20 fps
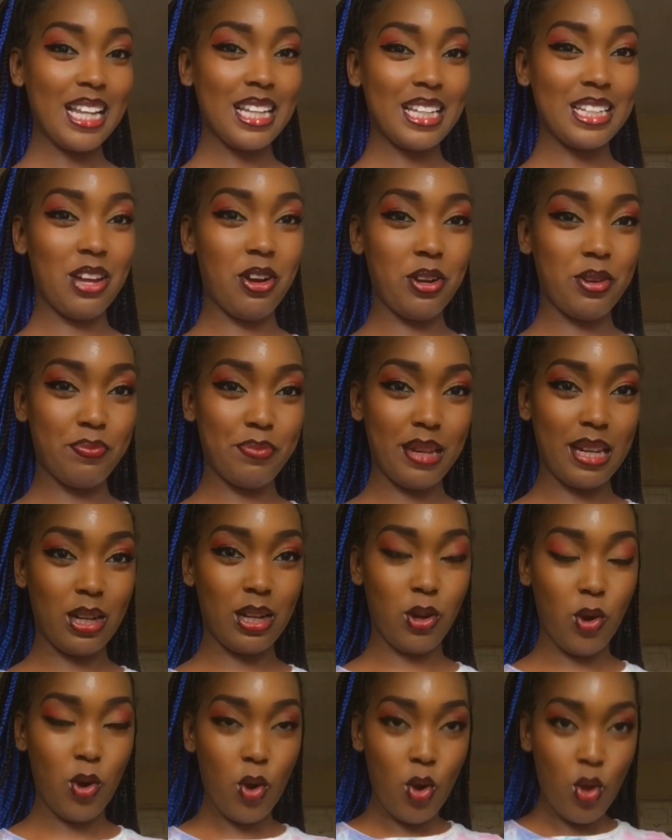down
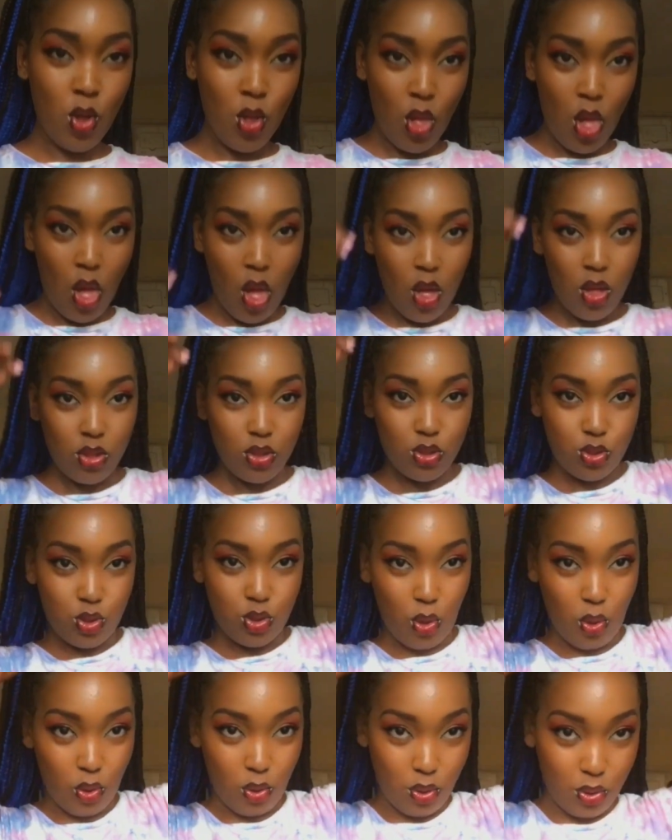below
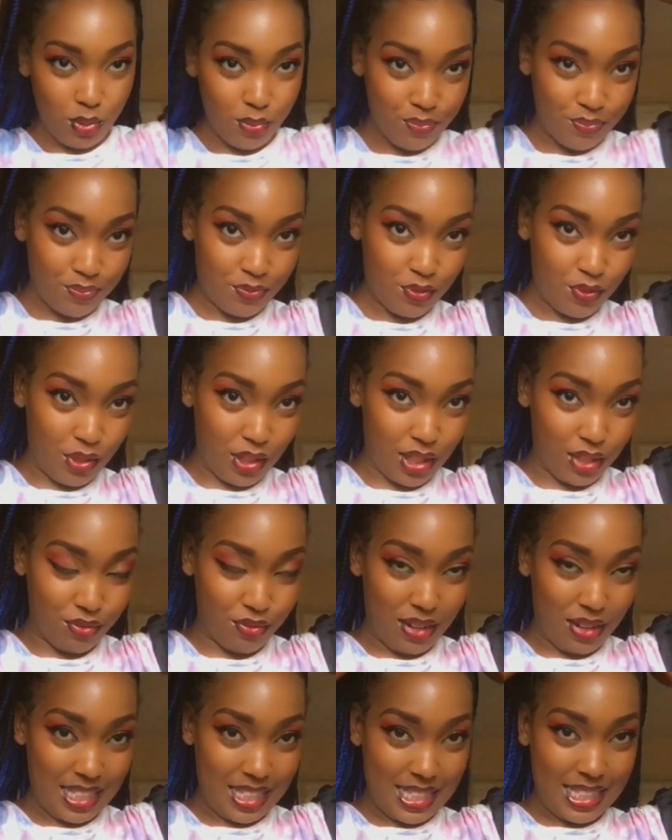so for the
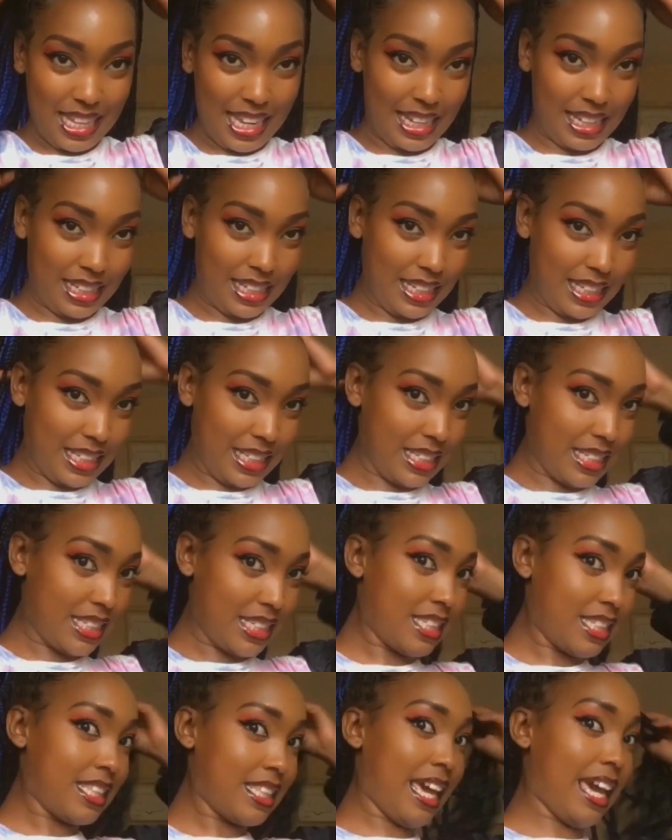first style it's
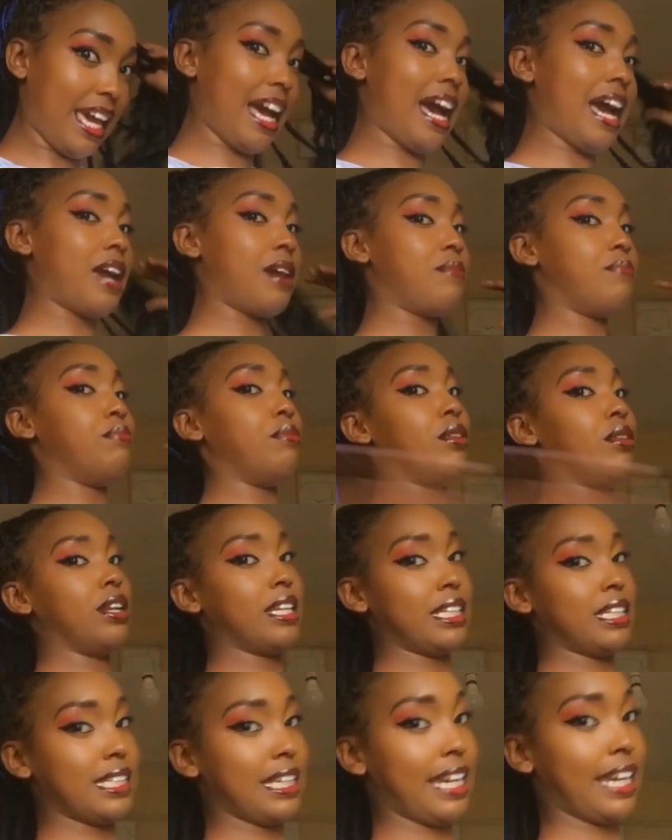the high
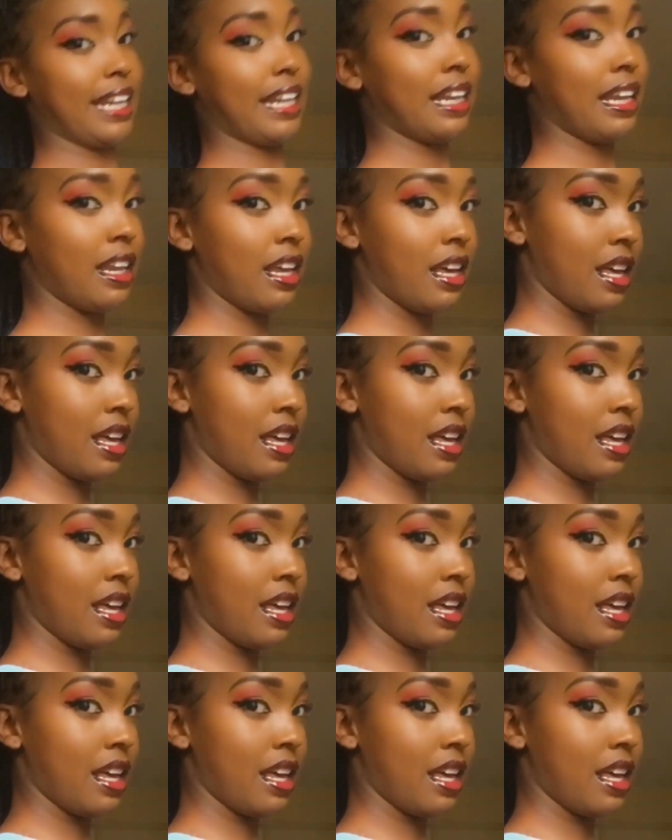ponytail